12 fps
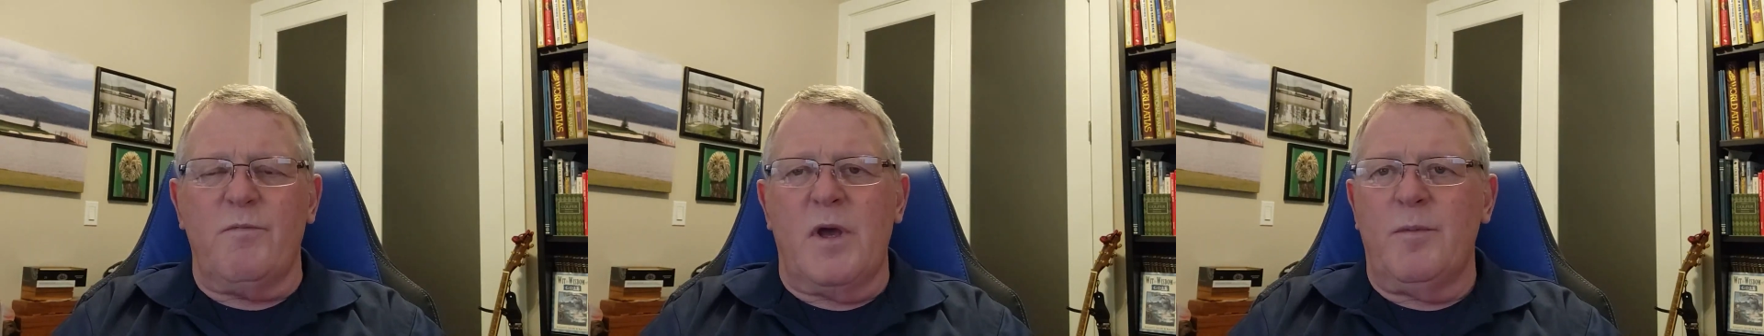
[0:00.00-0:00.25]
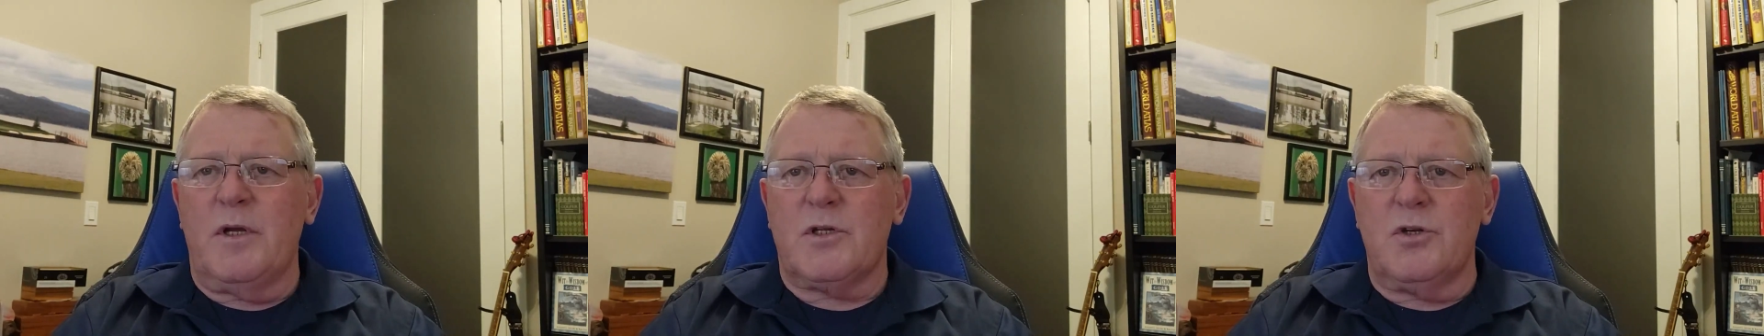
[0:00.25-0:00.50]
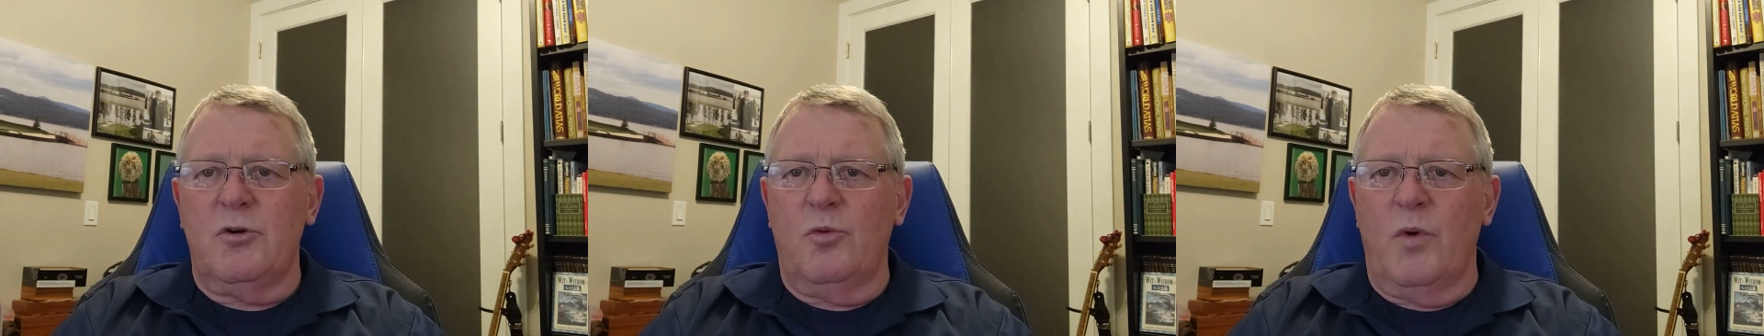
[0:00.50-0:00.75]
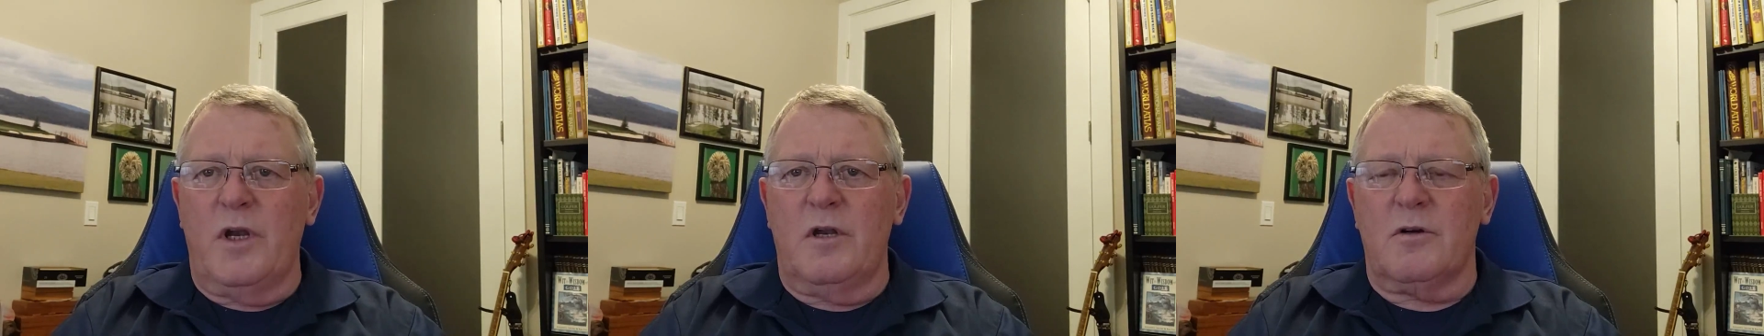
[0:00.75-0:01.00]
maybe it's new
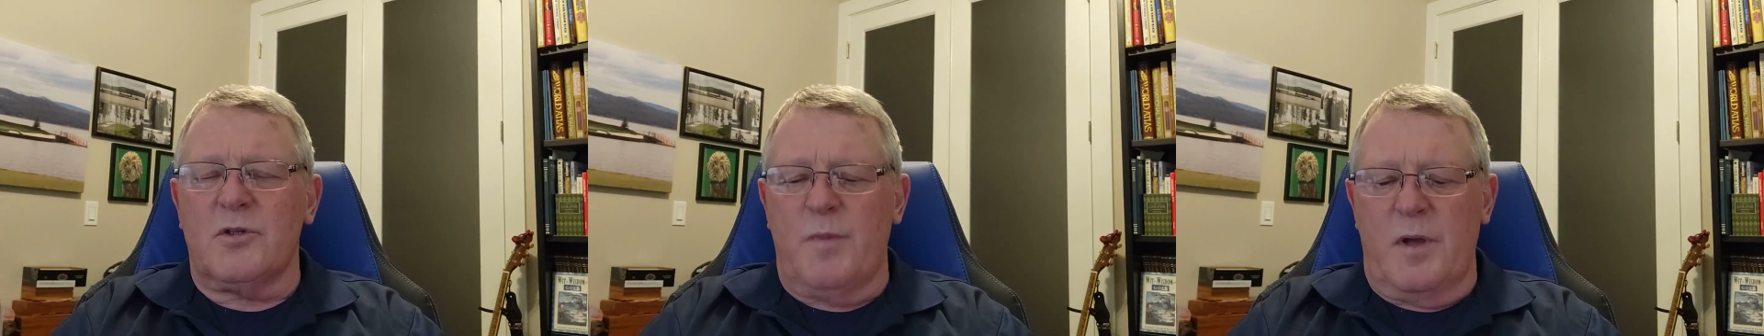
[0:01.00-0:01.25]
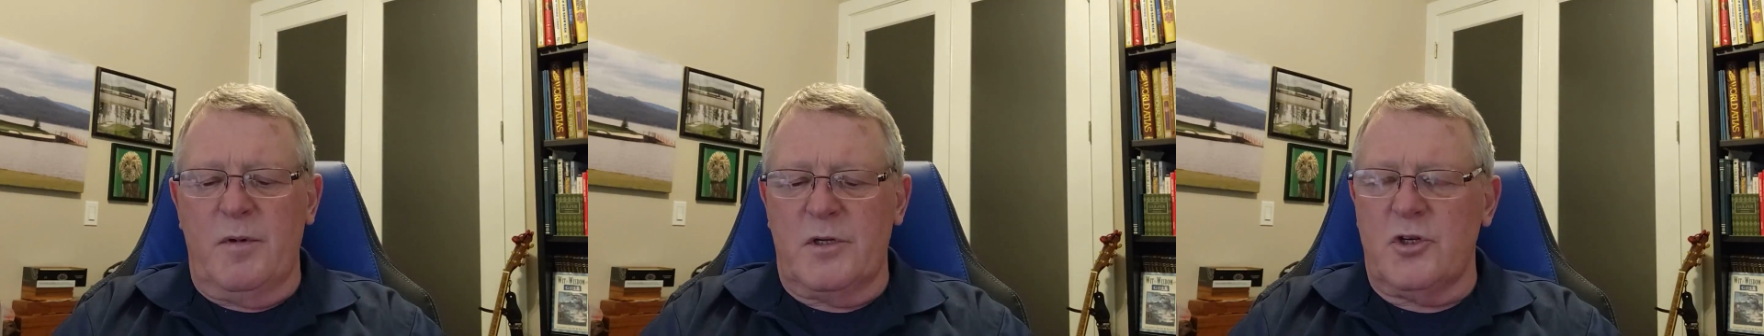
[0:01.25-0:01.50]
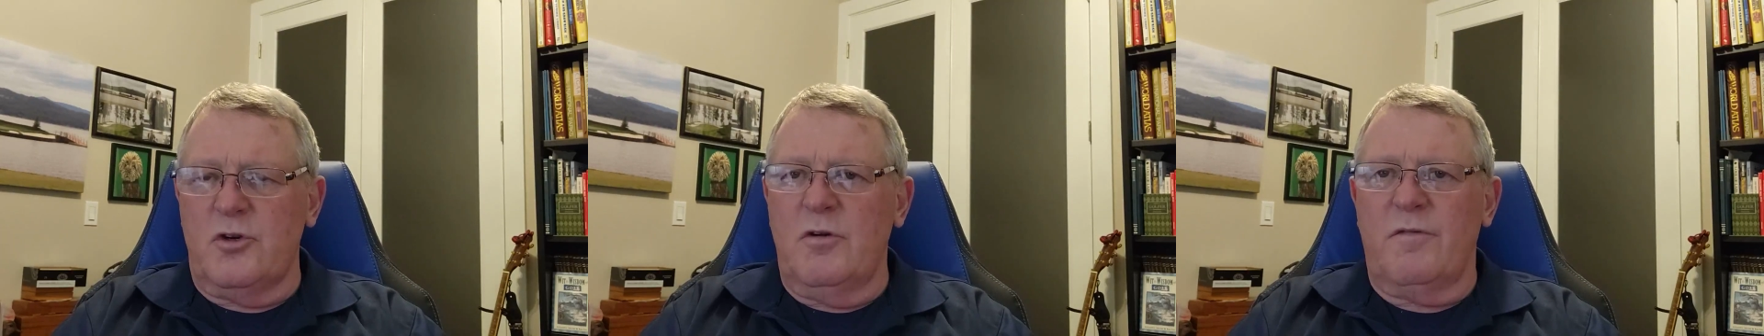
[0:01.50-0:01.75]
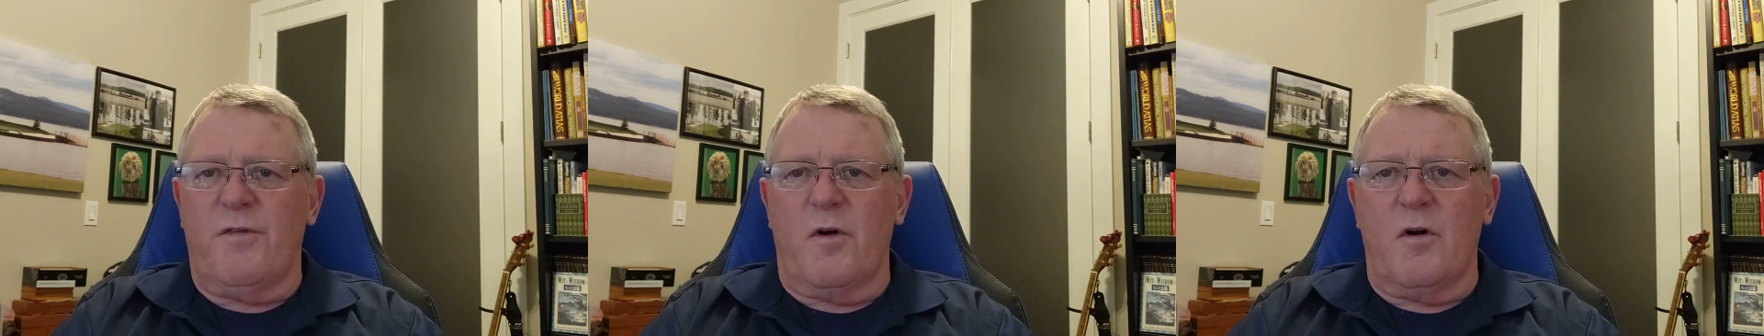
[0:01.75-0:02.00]
windows, maybe it's a
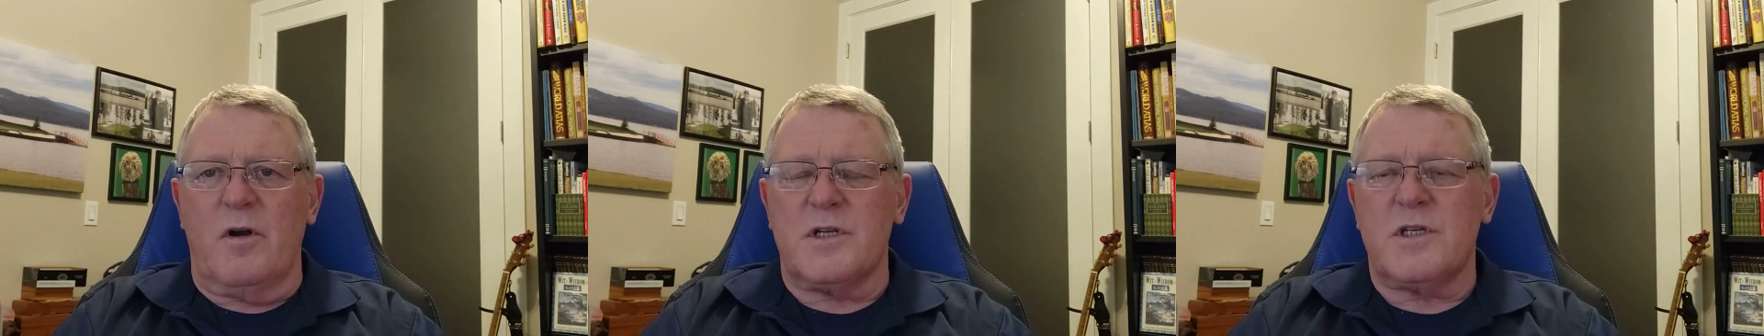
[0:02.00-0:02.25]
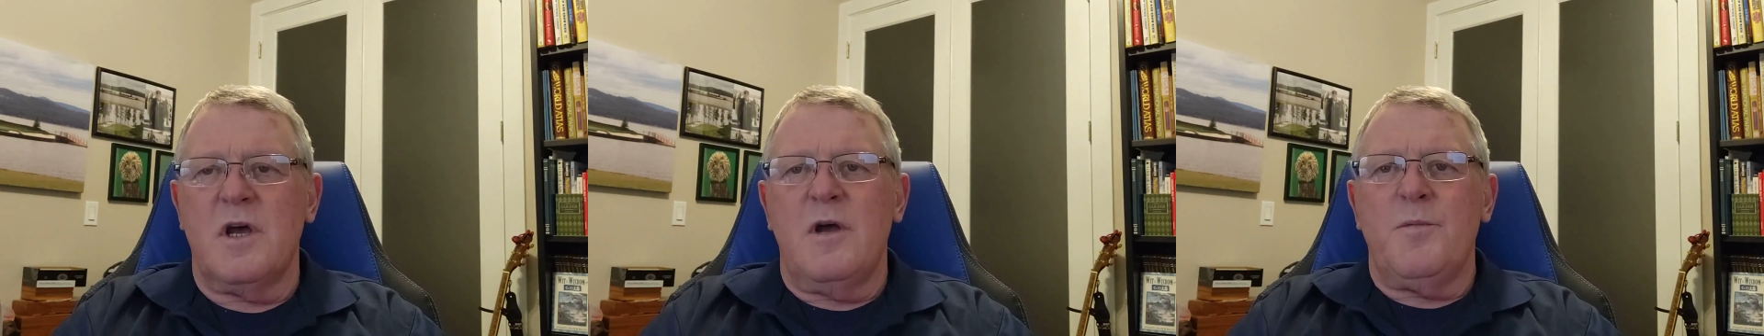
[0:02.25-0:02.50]
new furnace.